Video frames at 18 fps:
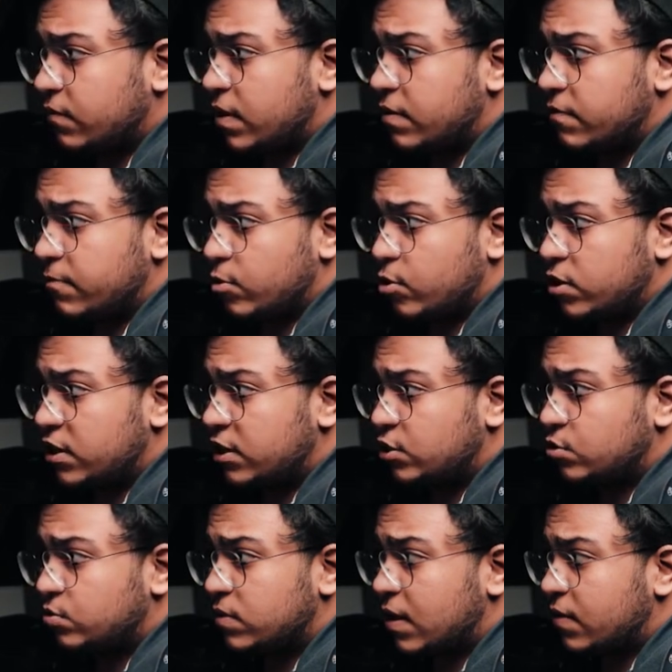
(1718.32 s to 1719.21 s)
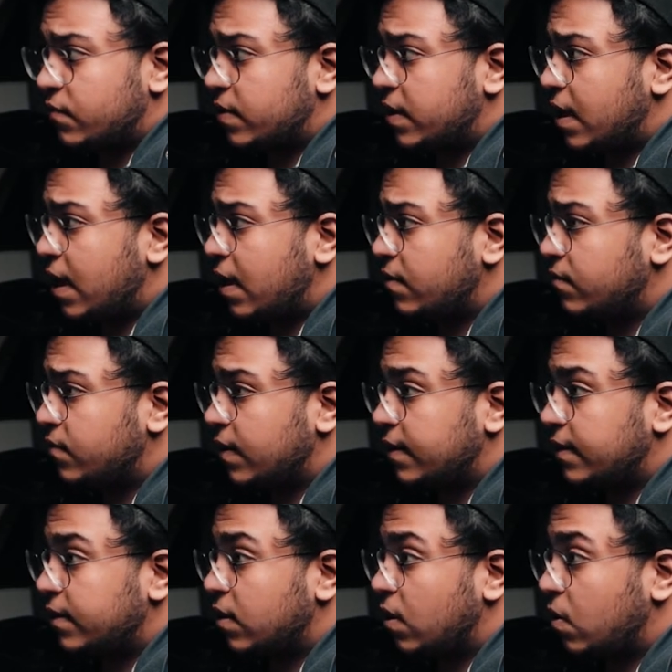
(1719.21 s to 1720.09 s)
more issue that we have
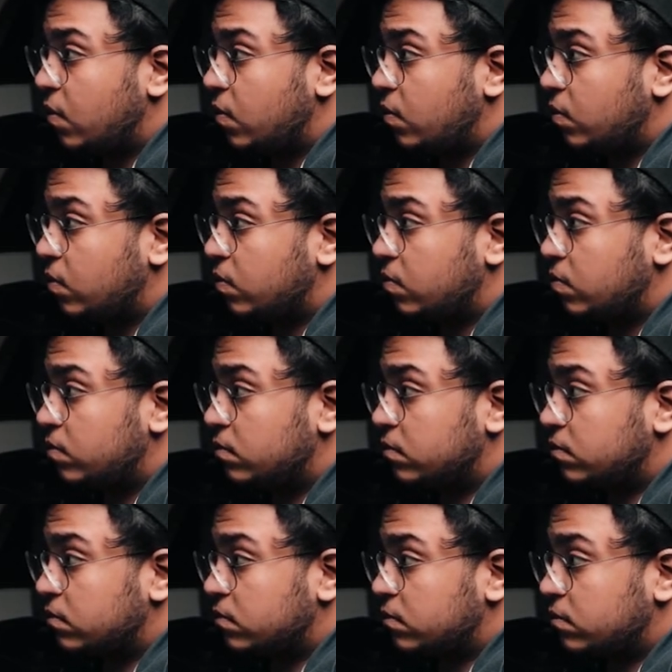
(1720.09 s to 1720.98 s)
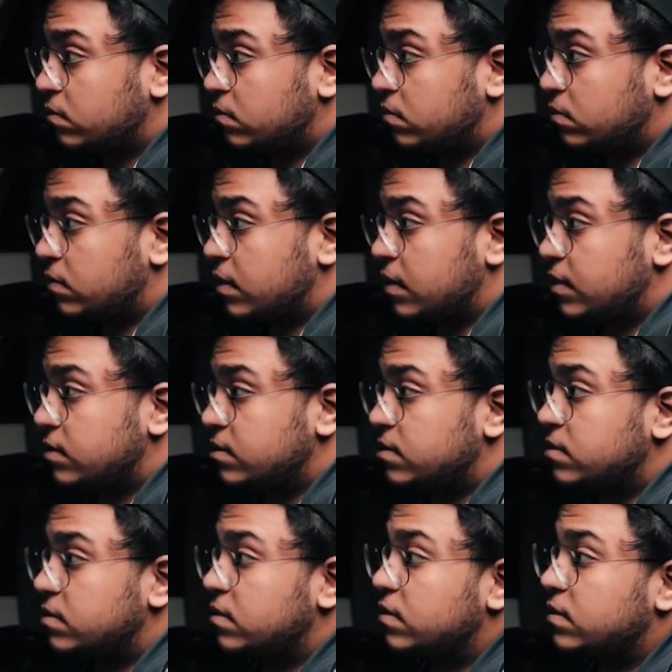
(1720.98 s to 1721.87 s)
right now
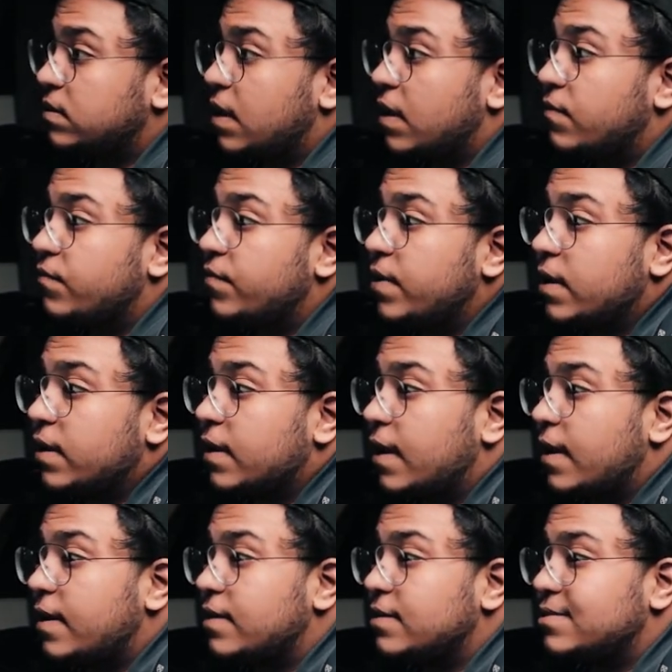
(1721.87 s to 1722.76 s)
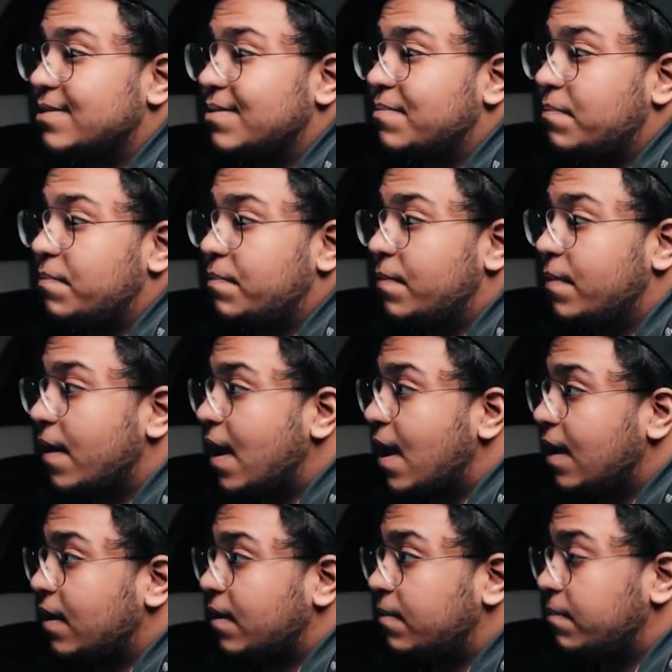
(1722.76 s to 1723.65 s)
is that we are getting some
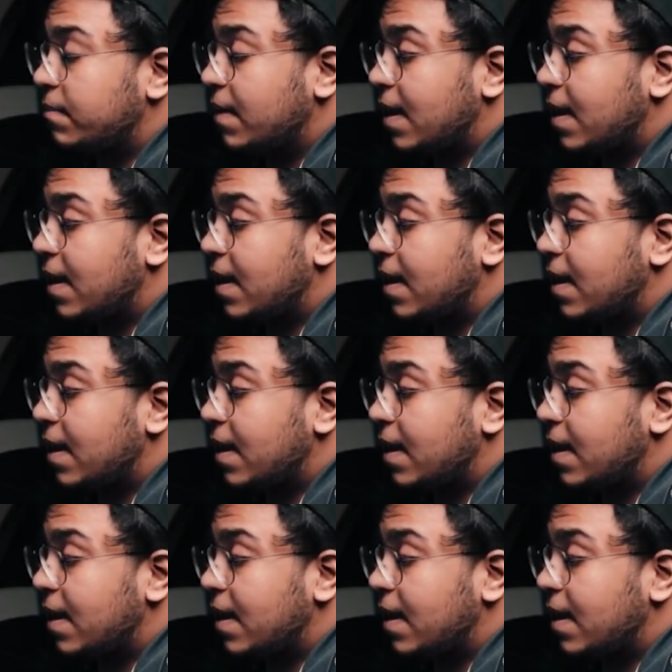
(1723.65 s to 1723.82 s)
black